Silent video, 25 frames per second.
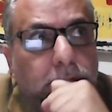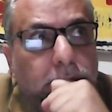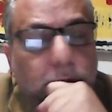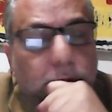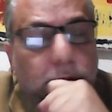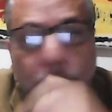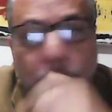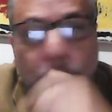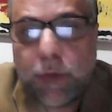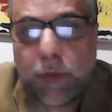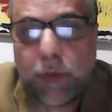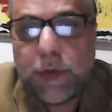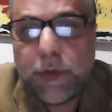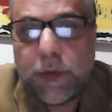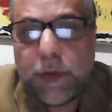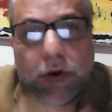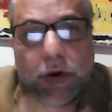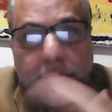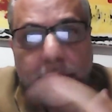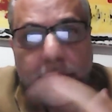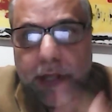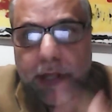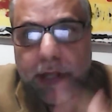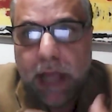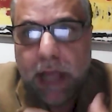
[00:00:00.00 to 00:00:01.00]
group,
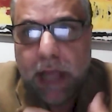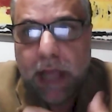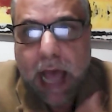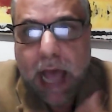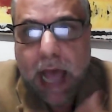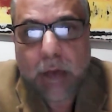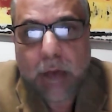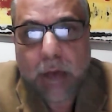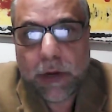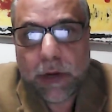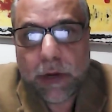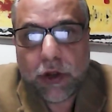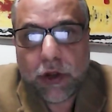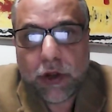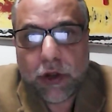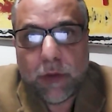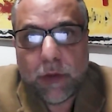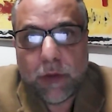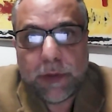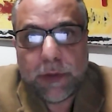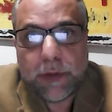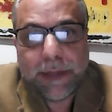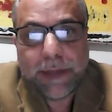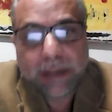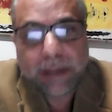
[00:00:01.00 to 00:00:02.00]
or our
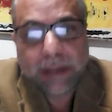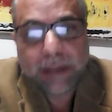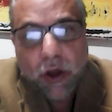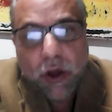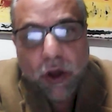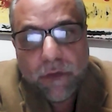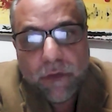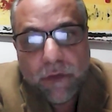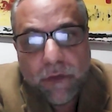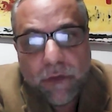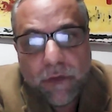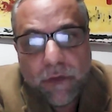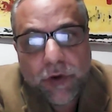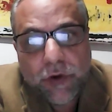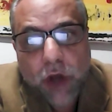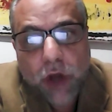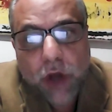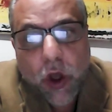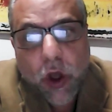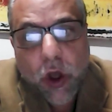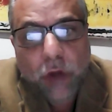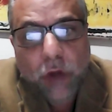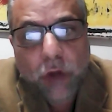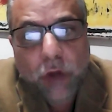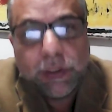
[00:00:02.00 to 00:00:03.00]
company, but for
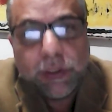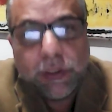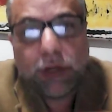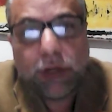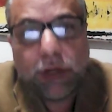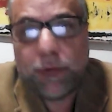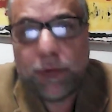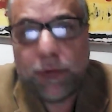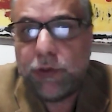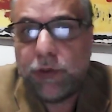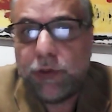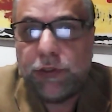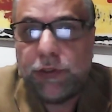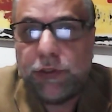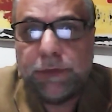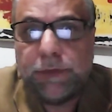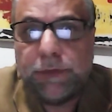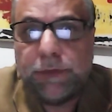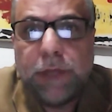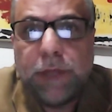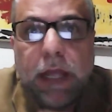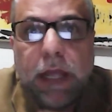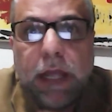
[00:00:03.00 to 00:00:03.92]
all the community.